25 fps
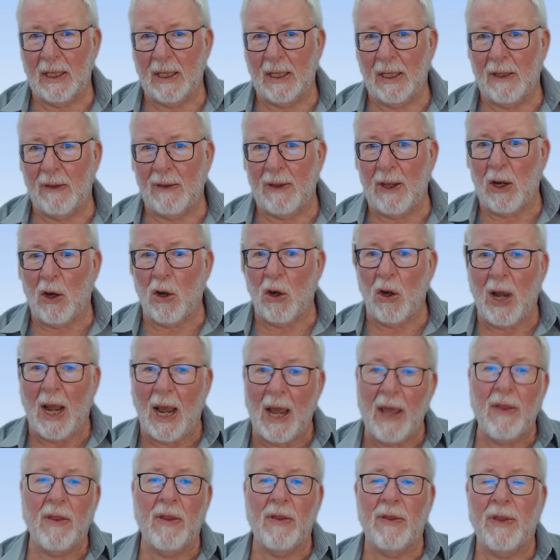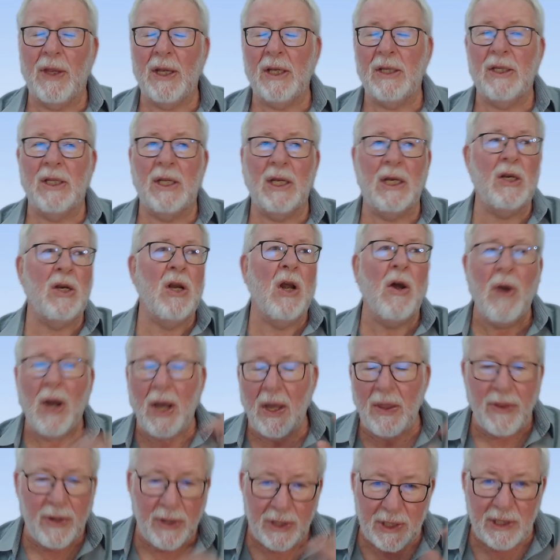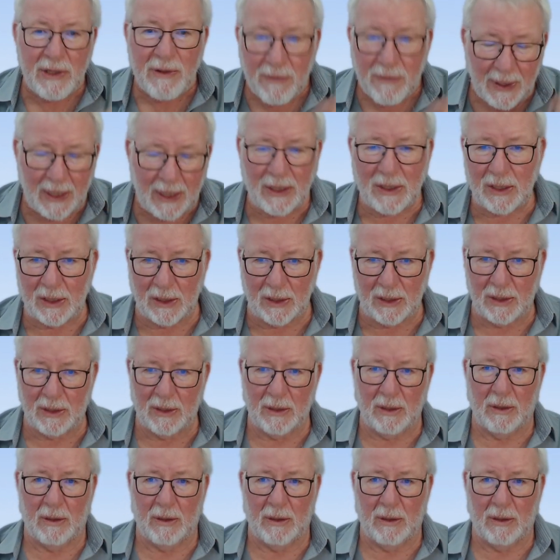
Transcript: there are no other defenses.